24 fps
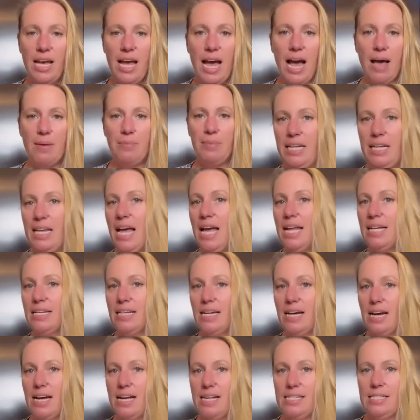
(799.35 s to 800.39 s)
I
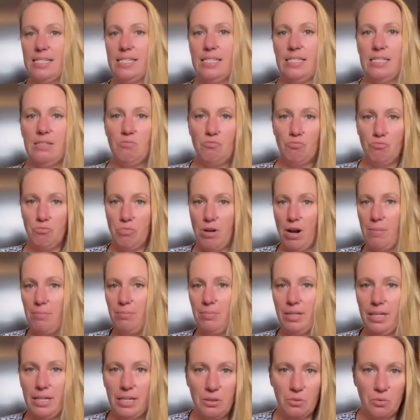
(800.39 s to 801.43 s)
Etna is
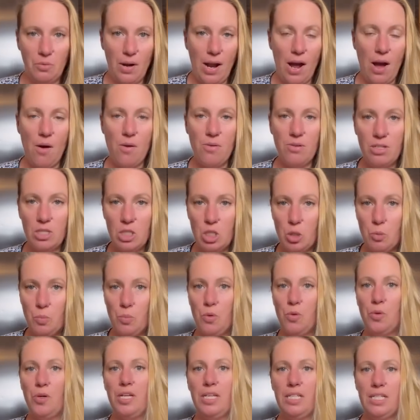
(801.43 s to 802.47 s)
rumbling around,
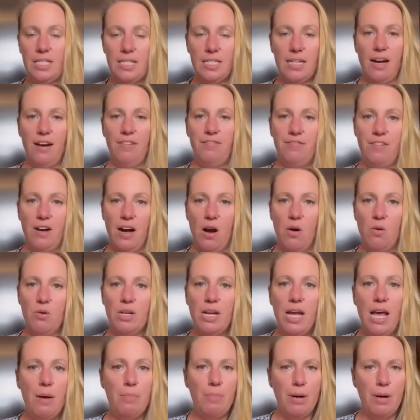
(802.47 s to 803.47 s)
spewing stuff out,